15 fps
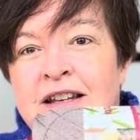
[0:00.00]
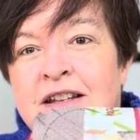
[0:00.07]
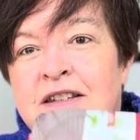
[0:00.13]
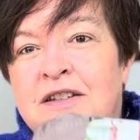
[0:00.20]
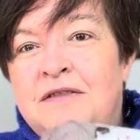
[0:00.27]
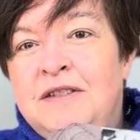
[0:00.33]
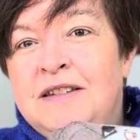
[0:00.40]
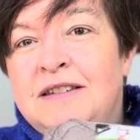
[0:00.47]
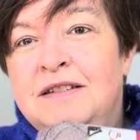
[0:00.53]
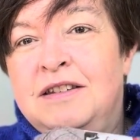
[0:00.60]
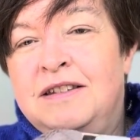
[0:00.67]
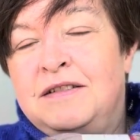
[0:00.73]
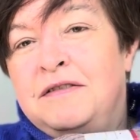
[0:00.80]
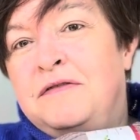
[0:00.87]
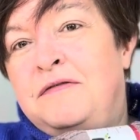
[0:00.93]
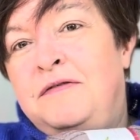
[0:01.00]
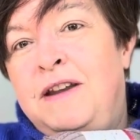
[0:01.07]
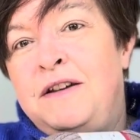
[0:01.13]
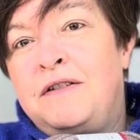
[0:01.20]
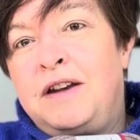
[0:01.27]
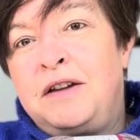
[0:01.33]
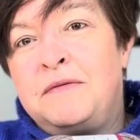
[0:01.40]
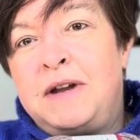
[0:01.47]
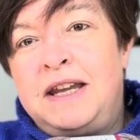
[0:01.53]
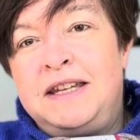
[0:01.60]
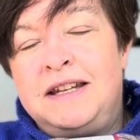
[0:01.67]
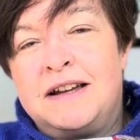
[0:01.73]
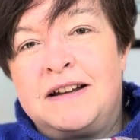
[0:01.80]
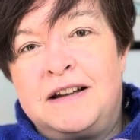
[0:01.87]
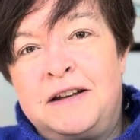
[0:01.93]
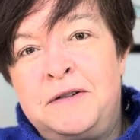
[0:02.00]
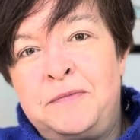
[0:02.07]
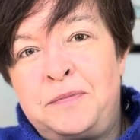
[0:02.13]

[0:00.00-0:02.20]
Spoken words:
So this is a fingering weight yarn.